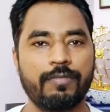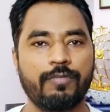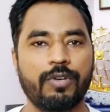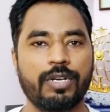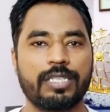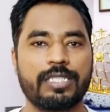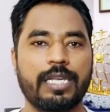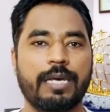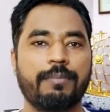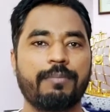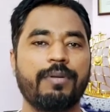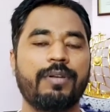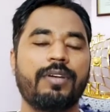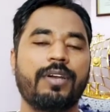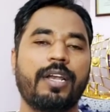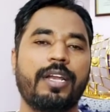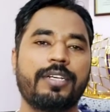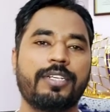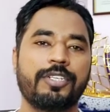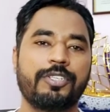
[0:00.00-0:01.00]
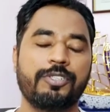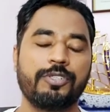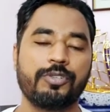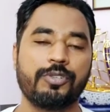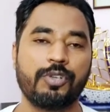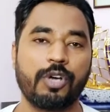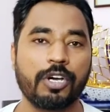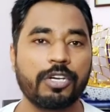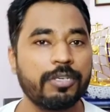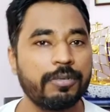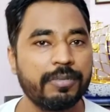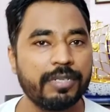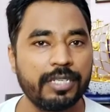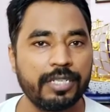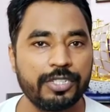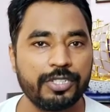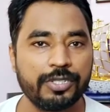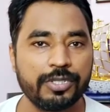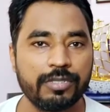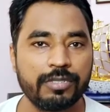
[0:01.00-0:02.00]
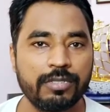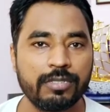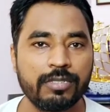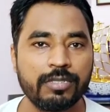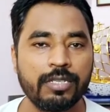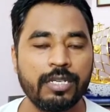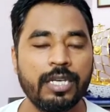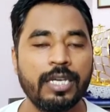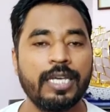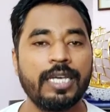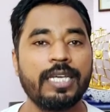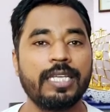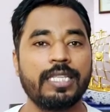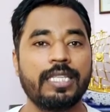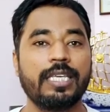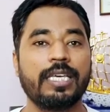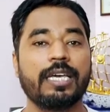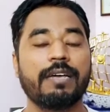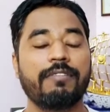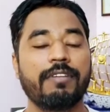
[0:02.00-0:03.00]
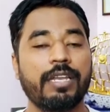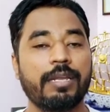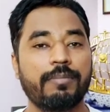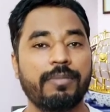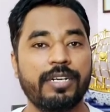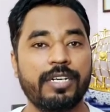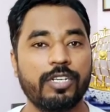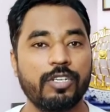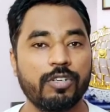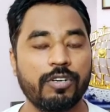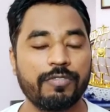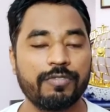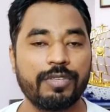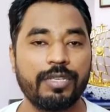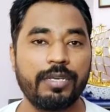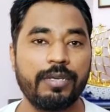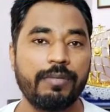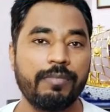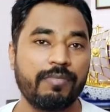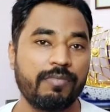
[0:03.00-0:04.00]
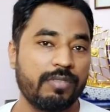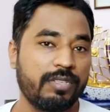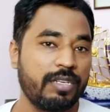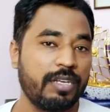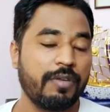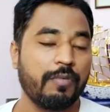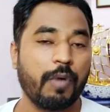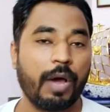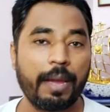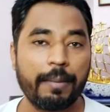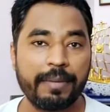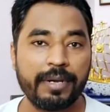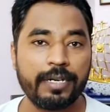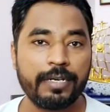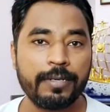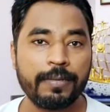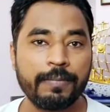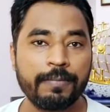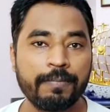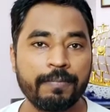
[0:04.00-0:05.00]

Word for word: For example, related to your documentations, the availability of the environment,